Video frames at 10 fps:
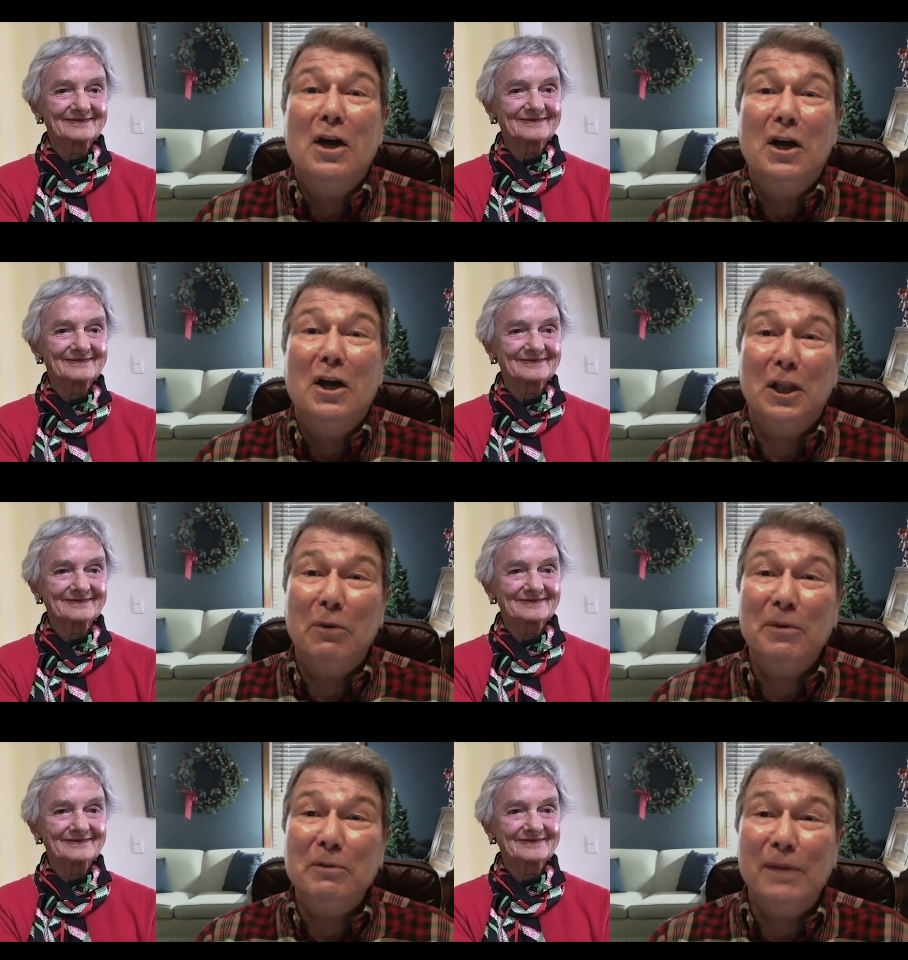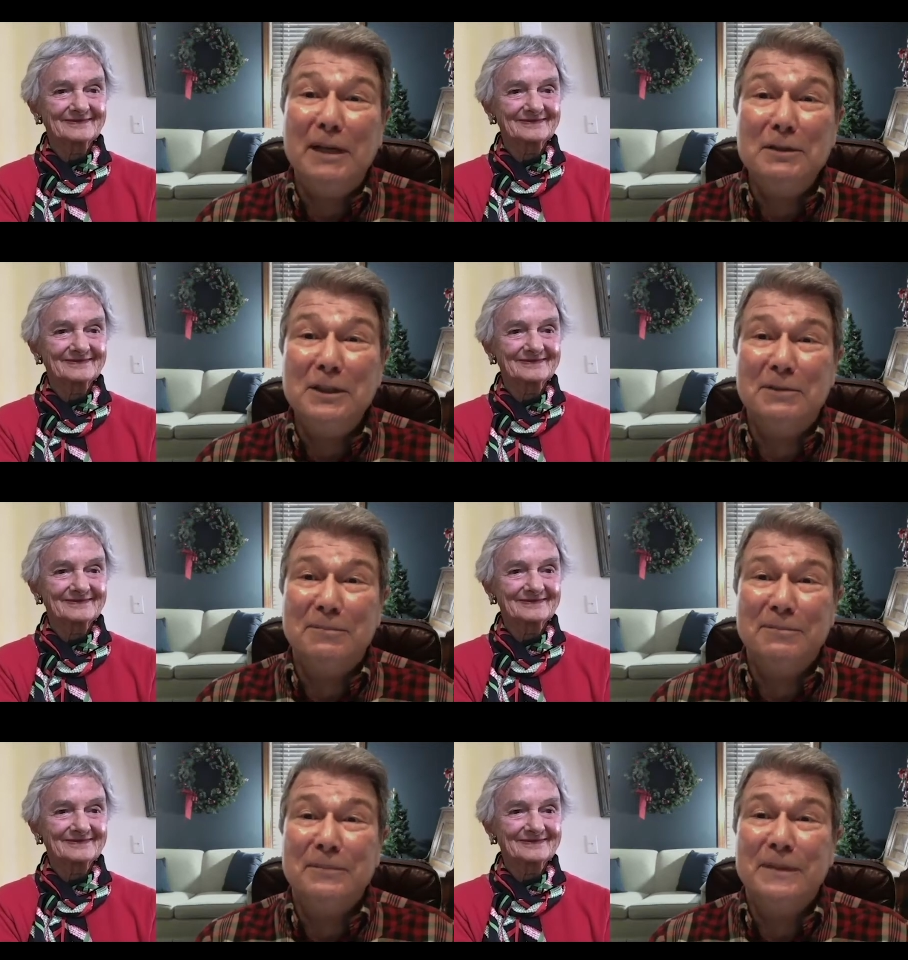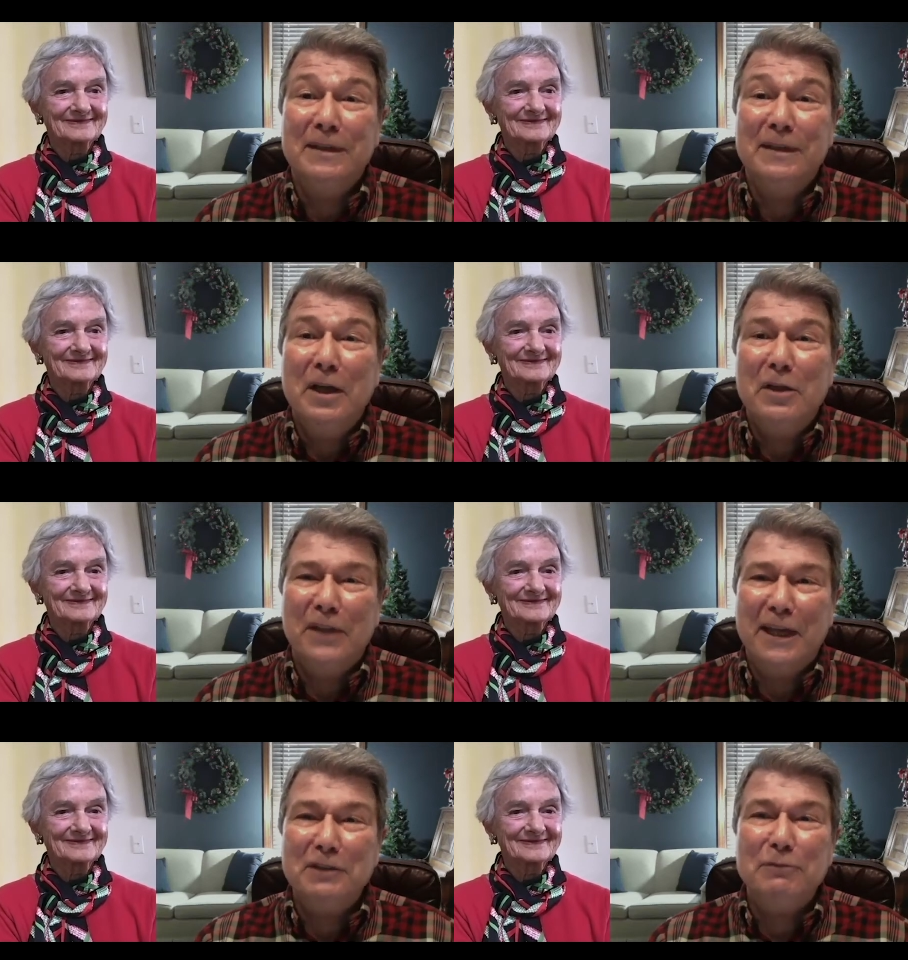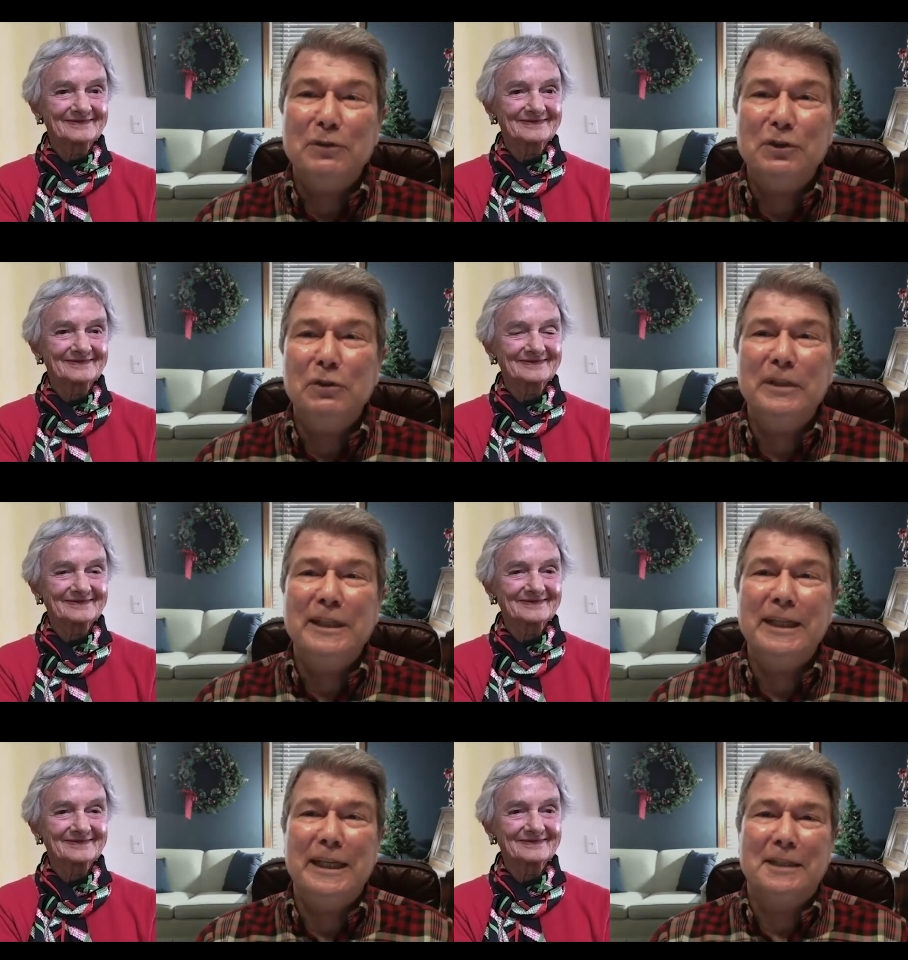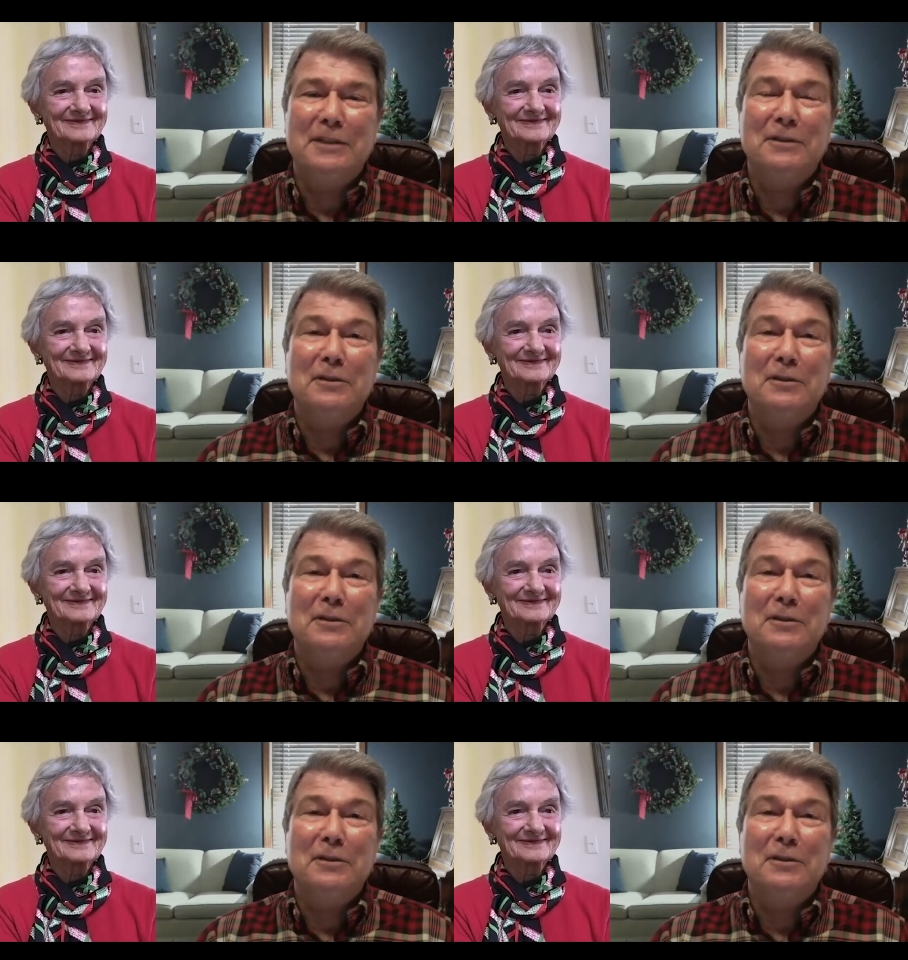Speaker 1: Hello and welcome. Thanks for tuning in.